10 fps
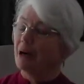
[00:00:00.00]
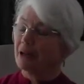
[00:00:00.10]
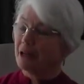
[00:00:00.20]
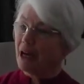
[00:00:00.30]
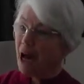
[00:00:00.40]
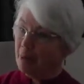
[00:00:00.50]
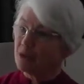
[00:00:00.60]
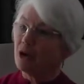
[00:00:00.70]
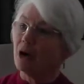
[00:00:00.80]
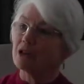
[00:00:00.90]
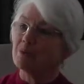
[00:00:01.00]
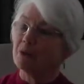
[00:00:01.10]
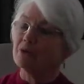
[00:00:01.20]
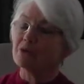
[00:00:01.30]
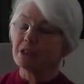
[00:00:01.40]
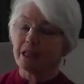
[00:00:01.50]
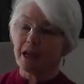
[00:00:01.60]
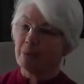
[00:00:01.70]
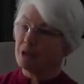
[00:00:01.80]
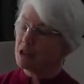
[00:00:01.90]
come to hospitals. They
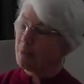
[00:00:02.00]
come as